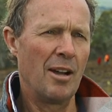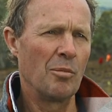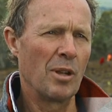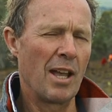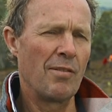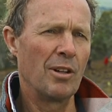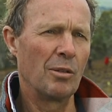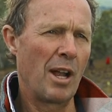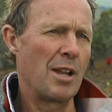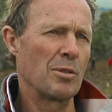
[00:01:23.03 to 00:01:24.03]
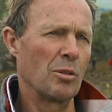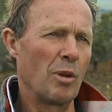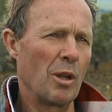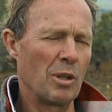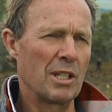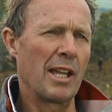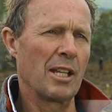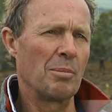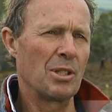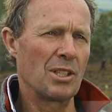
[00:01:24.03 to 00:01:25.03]
we have an arrangement where we take a
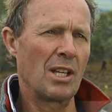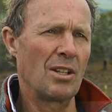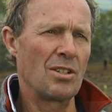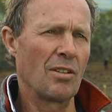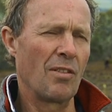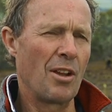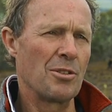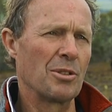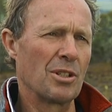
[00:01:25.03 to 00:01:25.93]
percentage of those